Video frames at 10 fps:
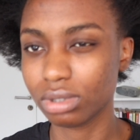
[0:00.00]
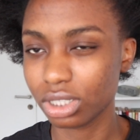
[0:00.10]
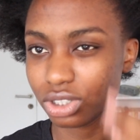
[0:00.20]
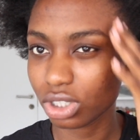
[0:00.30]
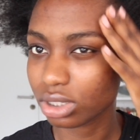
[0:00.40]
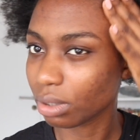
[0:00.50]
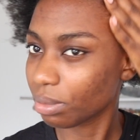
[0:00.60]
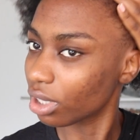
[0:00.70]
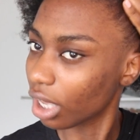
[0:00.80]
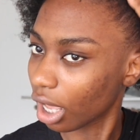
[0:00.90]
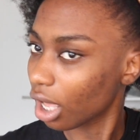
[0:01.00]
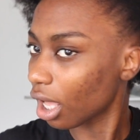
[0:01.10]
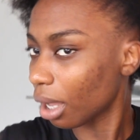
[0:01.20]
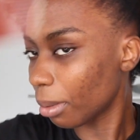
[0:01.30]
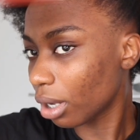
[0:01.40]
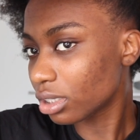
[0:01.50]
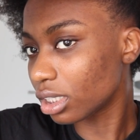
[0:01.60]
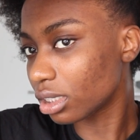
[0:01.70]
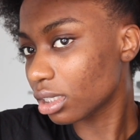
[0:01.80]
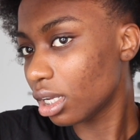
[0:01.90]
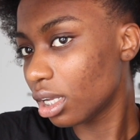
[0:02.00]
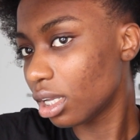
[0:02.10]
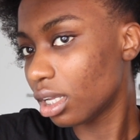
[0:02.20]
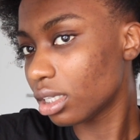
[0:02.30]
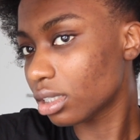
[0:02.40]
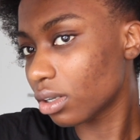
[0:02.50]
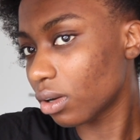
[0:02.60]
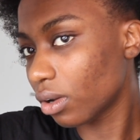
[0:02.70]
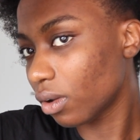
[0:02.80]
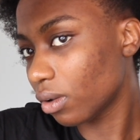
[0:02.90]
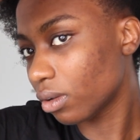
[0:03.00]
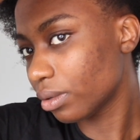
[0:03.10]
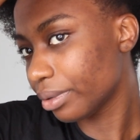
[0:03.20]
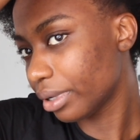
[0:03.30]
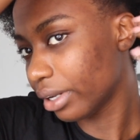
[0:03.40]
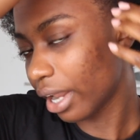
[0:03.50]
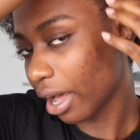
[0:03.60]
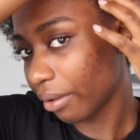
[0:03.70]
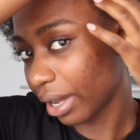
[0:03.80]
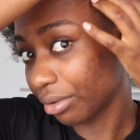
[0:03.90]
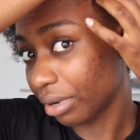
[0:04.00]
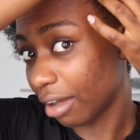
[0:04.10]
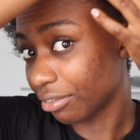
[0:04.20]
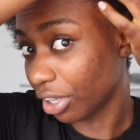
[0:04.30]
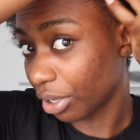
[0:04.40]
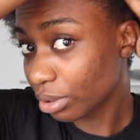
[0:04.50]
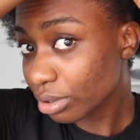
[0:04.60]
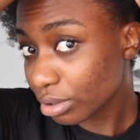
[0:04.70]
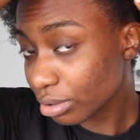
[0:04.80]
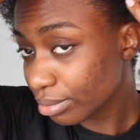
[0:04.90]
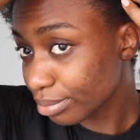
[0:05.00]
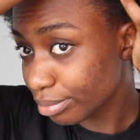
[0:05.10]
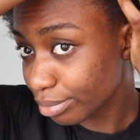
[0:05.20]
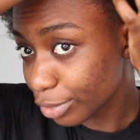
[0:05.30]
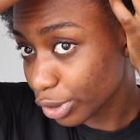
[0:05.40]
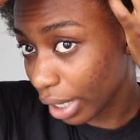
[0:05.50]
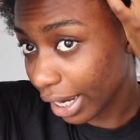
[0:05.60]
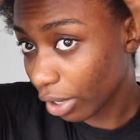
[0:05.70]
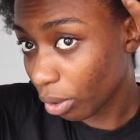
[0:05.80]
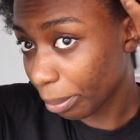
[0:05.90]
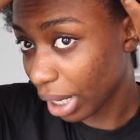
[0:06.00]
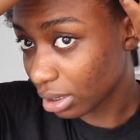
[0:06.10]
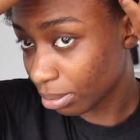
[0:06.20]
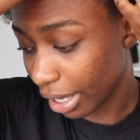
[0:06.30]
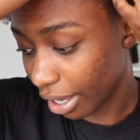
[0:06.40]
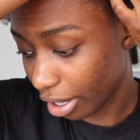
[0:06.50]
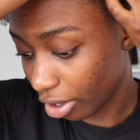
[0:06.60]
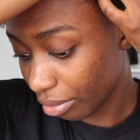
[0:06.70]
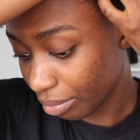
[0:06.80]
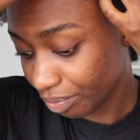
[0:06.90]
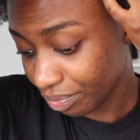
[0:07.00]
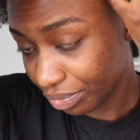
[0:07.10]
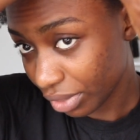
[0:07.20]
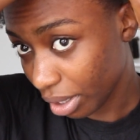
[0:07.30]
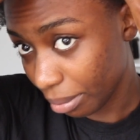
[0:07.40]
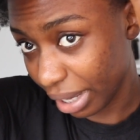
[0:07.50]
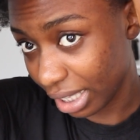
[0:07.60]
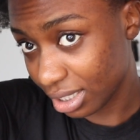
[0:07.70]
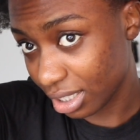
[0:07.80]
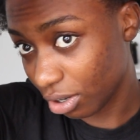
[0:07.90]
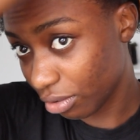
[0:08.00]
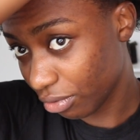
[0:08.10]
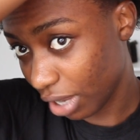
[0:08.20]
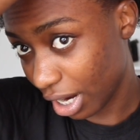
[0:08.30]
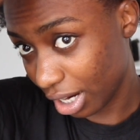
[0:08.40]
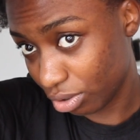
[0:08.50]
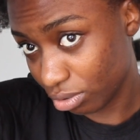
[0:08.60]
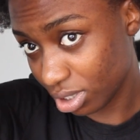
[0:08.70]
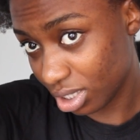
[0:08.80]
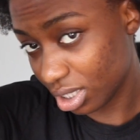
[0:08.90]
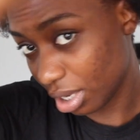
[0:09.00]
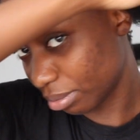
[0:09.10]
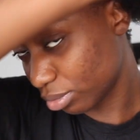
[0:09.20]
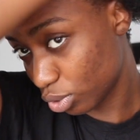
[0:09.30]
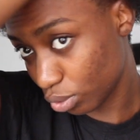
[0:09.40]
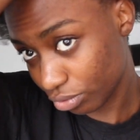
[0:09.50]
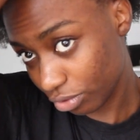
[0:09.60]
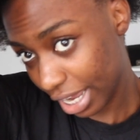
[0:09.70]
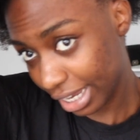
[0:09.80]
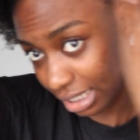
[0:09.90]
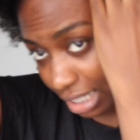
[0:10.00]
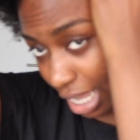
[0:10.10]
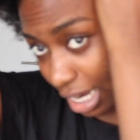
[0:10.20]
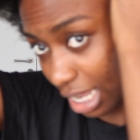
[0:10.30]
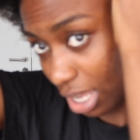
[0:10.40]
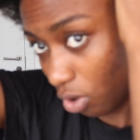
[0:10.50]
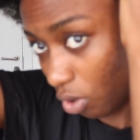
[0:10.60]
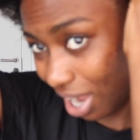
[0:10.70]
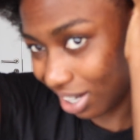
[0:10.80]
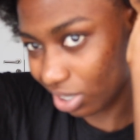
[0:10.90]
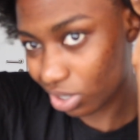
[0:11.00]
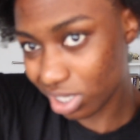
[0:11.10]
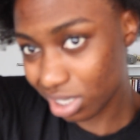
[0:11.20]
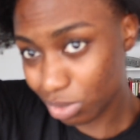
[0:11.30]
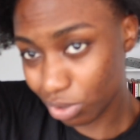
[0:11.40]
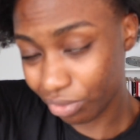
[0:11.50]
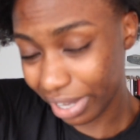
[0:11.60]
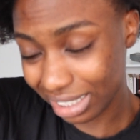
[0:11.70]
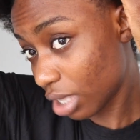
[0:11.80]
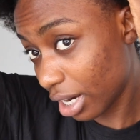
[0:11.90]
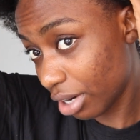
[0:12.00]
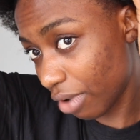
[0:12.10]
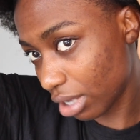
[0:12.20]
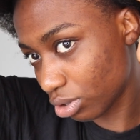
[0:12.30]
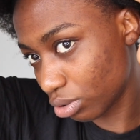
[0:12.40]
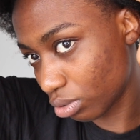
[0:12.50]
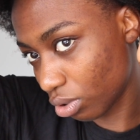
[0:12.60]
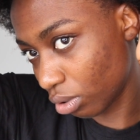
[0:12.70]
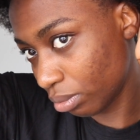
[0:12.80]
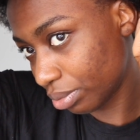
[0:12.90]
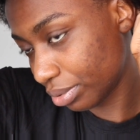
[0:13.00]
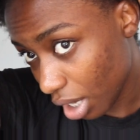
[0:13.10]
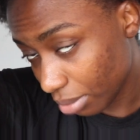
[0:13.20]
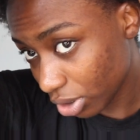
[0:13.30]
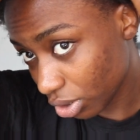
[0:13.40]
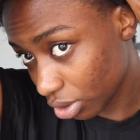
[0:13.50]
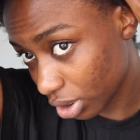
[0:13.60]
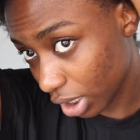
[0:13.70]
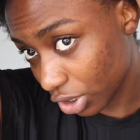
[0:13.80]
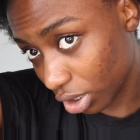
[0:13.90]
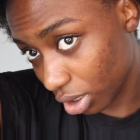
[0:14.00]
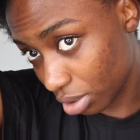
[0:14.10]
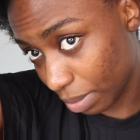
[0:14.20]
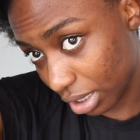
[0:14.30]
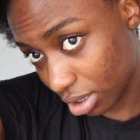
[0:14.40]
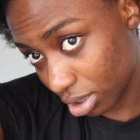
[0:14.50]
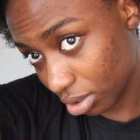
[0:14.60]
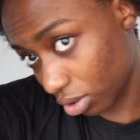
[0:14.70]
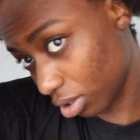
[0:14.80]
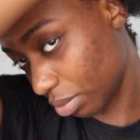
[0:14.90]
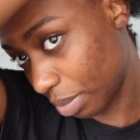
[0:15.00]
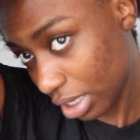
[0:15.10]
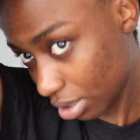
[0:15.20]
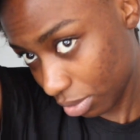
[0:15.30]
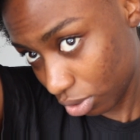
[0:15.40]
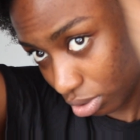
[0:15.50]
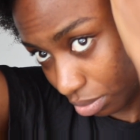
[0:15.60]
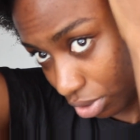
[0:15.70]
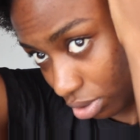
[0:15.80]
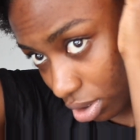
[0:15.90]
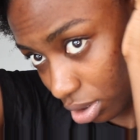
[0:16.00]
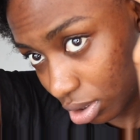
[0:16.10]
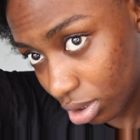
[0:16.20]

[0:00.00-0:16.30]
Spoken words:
there's just something about it. So now I don't have nails, so I cannot part my hair by itself, and I don't seem to find any, or I cannot seem to find any rat tail comb. I'm just going to section this part, or the part I'm going to be using.